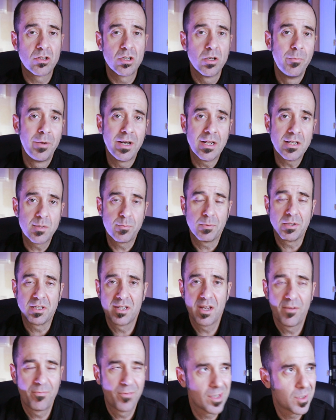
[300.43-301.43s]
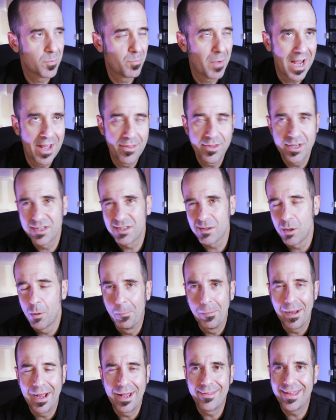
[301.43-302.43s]
too many specifics. Buy this,
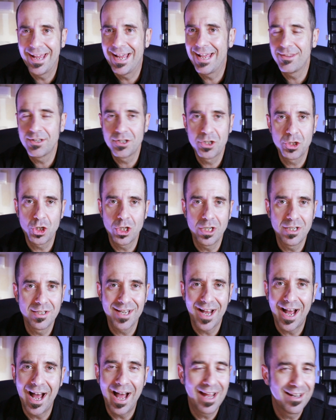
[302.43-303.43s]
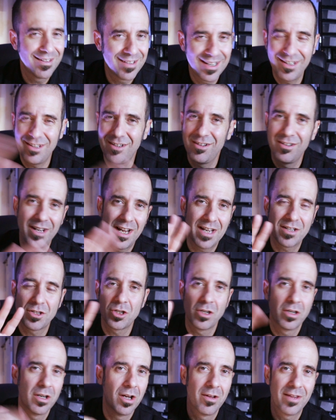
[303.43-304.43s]
don't buy that, this jean's hot. That you guys
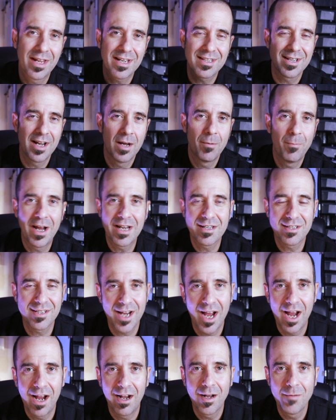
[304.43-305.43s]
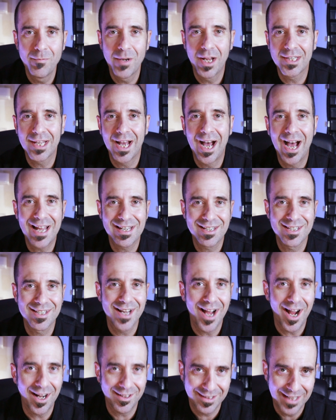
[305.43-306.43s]
should know, that's not my style. I'm not the hot
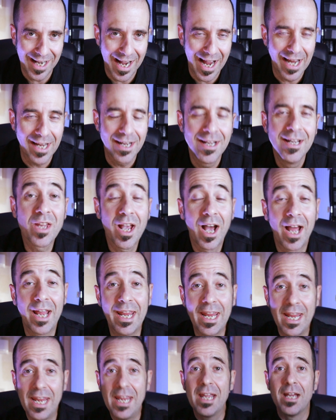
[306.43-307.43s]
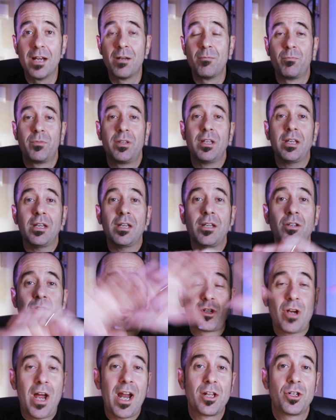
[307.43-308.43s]
stock guy. I am the
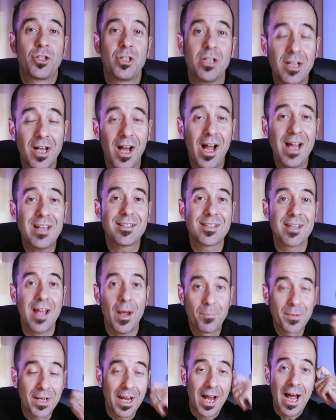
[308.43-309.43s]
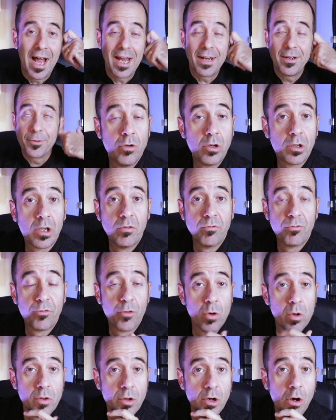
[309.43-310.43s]
strategy concept guy, looking
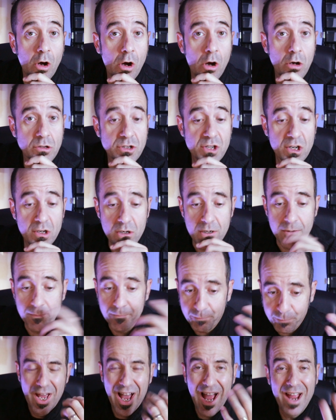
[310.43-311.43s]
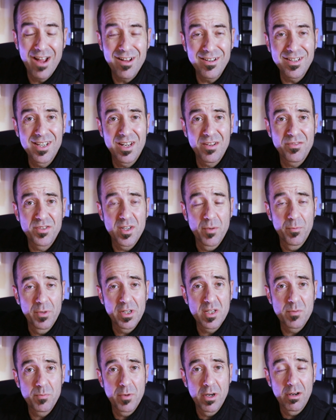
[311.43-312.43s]
for the long term. I also have some
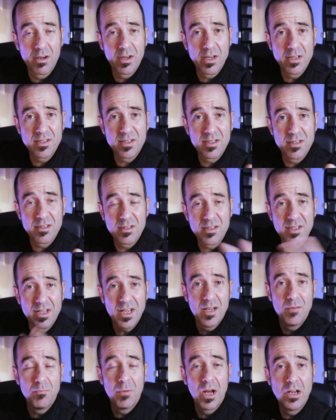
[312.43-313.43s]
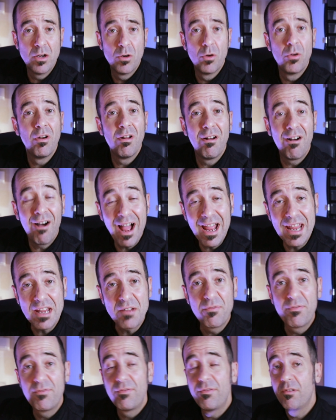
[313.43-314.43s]
experiences in my own
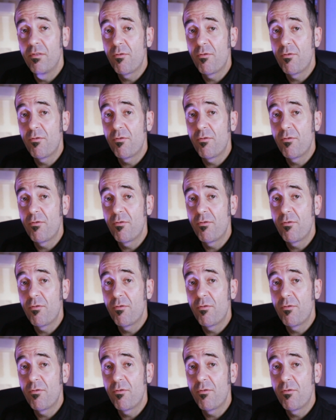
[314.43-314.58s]
life